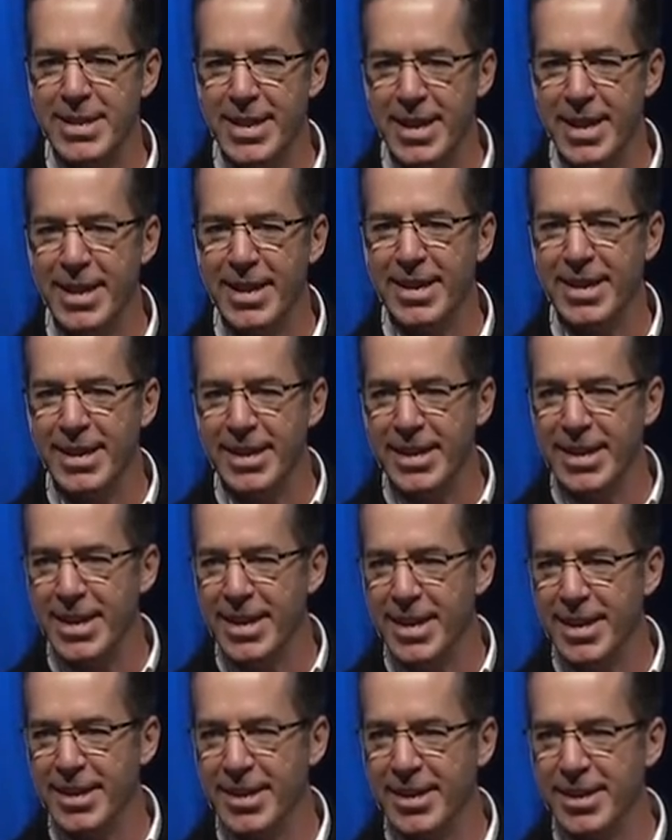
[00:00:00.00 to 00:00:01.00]
debt
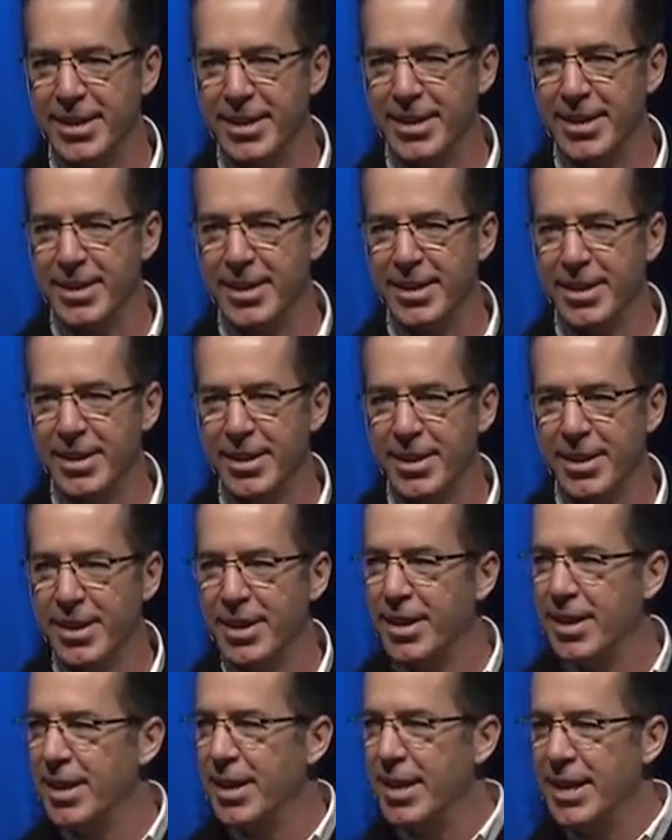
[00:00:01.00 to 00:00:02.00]
again.
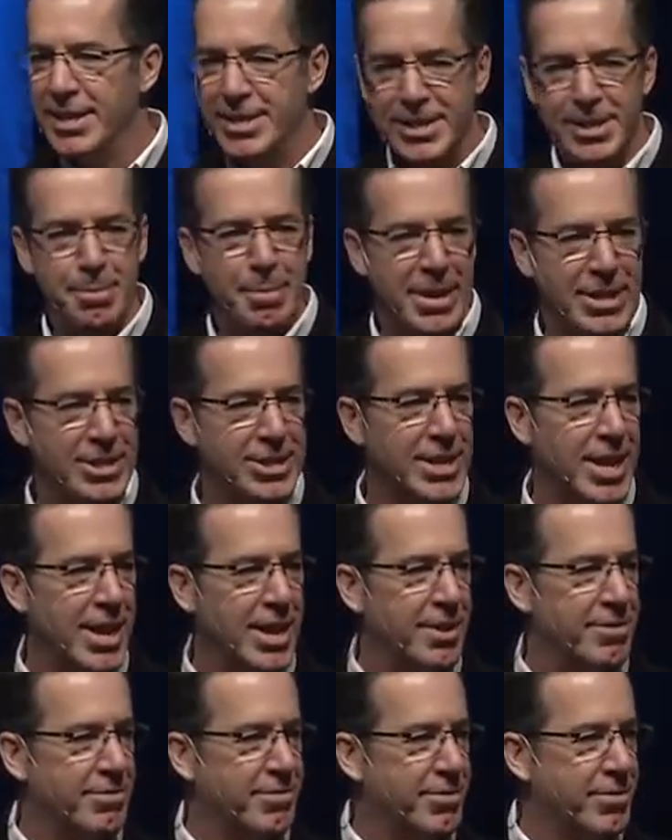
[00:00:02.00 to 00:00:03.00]
It's in my
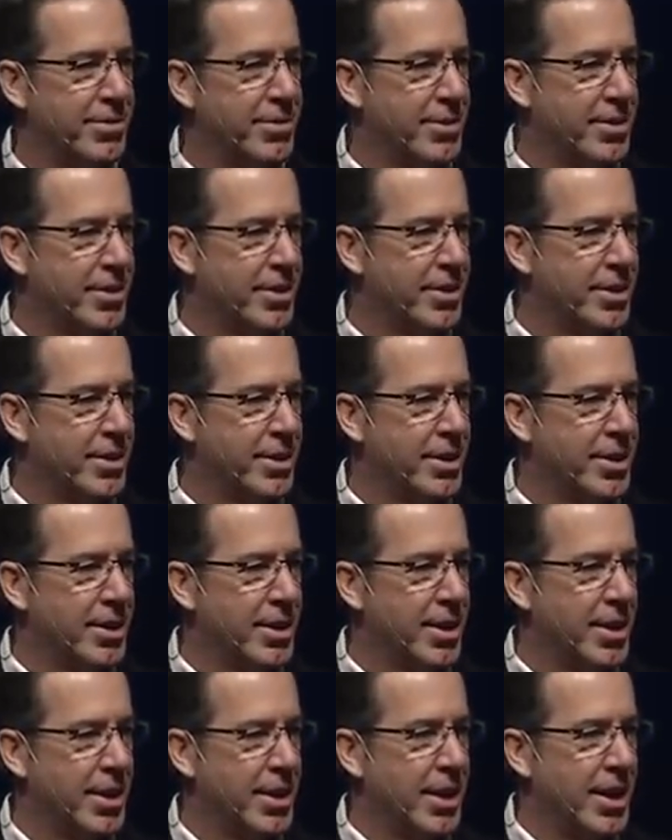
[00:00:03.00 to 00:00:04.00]
safe.
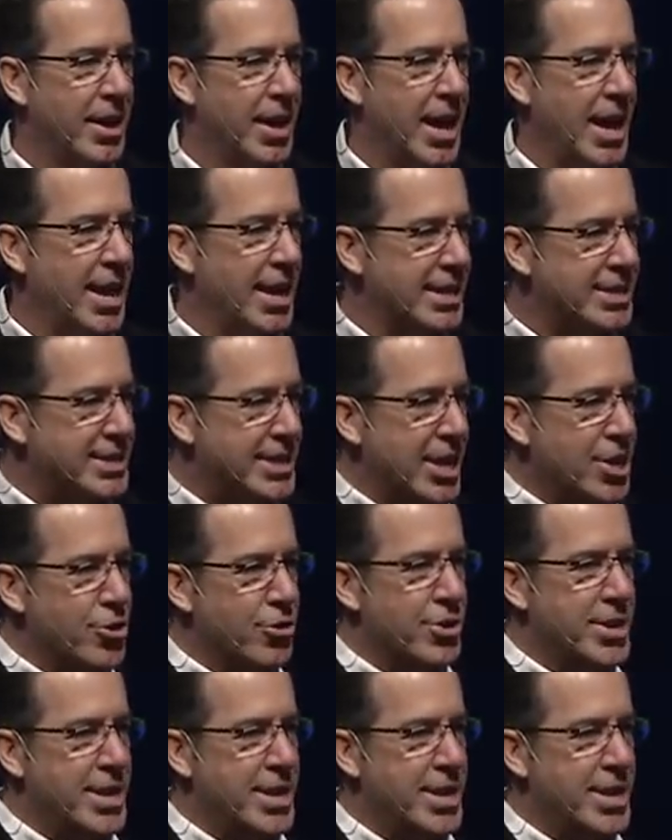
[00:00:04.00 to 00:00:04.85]
And let's say your